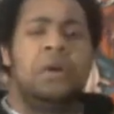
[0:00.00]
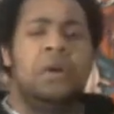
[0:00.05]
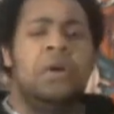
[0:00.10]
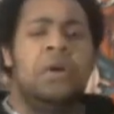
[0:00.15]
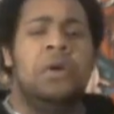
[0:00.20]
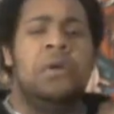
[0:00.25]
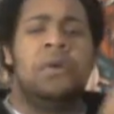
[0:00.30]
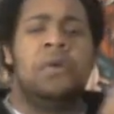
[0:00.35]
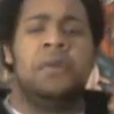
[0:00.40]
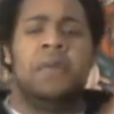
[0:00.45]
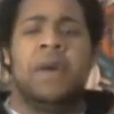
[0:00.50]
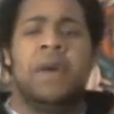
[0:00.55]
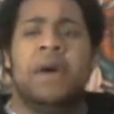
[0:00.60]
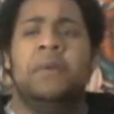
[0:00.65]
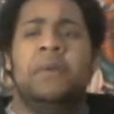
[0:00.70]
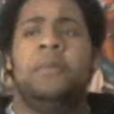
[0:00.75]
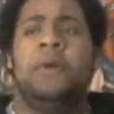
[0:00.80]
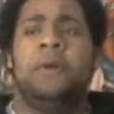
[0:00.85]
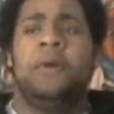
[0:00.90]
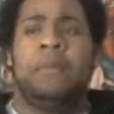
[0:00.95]
going
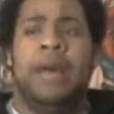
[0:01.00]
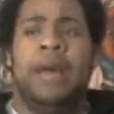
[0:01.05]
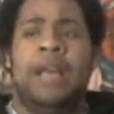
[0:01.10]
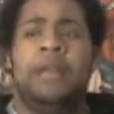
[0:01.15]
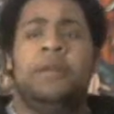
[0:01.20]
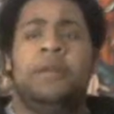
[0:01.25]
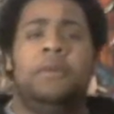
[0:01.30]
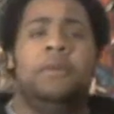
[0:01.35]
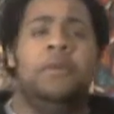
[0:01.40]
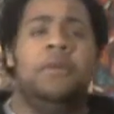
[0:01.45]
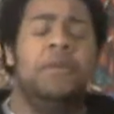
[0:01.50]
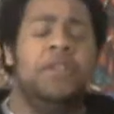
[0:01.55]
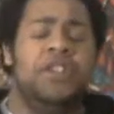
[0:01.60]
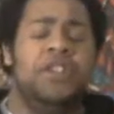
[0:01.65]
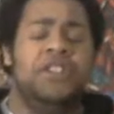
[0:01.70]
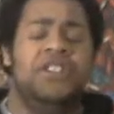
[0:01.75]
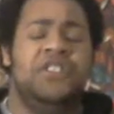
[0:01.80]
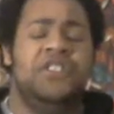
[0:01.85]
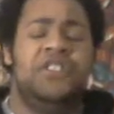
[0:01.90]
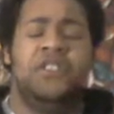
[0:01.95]
around wearing My Little Pony
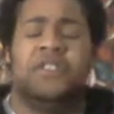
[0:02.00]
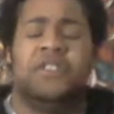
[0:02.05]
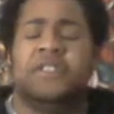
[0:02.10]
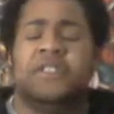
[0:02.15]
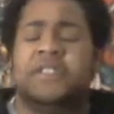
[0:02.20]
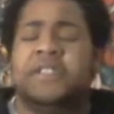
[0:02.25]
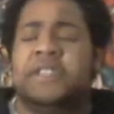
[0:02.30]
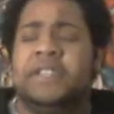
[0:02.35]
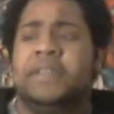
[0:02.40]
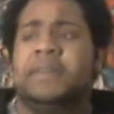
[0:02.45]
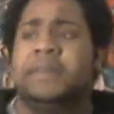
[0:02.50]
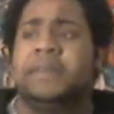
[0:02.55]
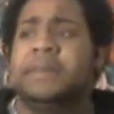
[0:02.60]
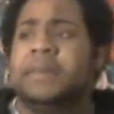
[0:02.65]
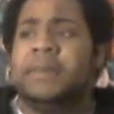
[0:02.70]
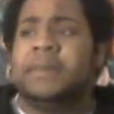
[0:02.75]
t-shirts and